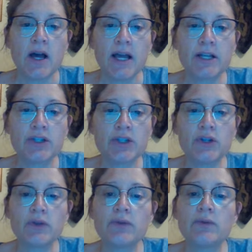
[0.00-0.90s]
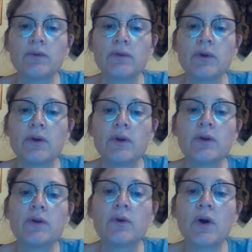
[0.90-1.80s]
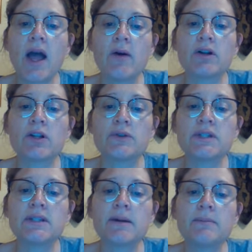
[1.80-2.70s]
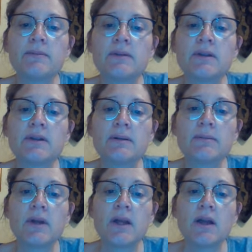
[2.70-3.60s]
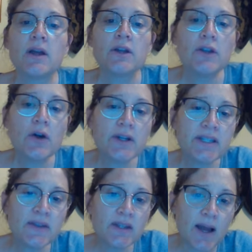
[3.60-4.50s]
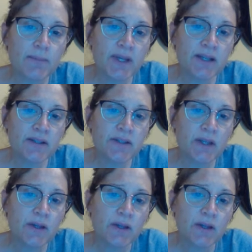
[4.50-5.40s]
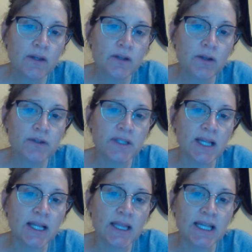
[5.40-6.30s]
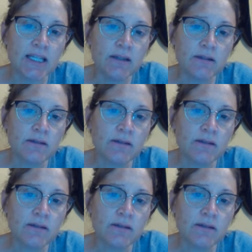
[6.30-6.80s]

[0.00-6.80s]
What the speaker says: I can show you how it closes up. Notice that the top piece closes like a lid.